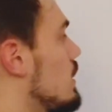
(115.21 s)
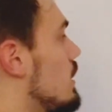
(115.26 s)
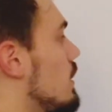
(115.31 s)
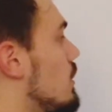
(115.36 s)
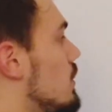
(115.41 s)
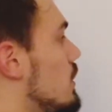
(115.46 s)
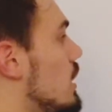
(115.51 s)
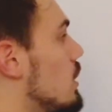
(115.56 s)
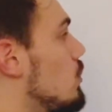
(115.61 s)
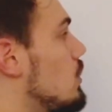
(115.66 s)

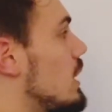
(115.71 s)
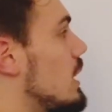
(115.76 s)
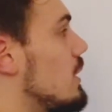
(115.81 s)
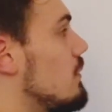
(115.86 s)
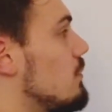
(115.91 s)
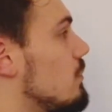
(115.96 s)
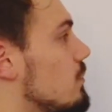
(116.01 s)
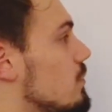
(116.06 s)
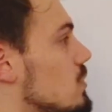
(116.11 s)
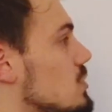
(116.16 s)
Then we
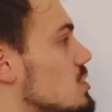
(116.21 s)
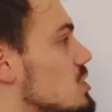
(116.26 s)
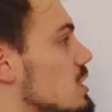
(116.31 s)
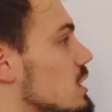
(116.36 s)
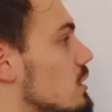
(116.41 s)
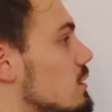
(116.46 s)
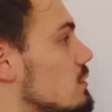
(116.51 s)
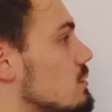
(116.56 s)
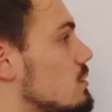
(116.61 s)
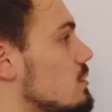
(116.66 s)
have for
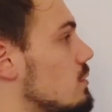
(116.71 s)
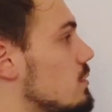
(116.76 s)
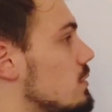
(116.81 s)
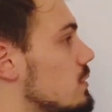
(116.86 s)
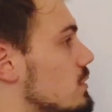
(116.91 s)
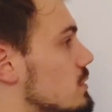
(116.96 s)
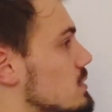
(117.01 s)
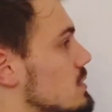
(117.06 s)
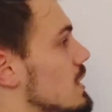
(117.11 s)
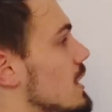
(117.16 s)
general
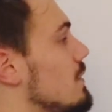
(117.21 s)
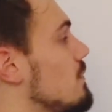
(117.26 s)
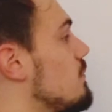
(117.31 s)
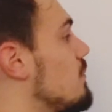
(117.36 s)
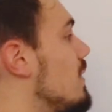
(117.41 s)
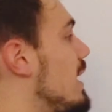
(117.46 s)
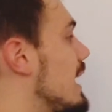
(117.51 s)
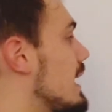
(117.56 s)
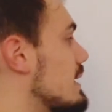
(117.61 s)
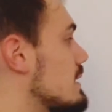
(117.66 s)
truths and
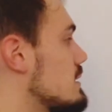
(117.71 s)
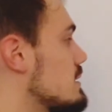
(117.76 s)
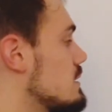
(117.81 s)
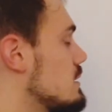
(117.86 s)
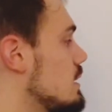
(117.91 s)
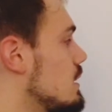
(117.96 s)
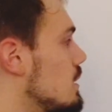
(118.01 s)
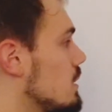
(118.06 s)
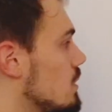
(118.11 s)
facts.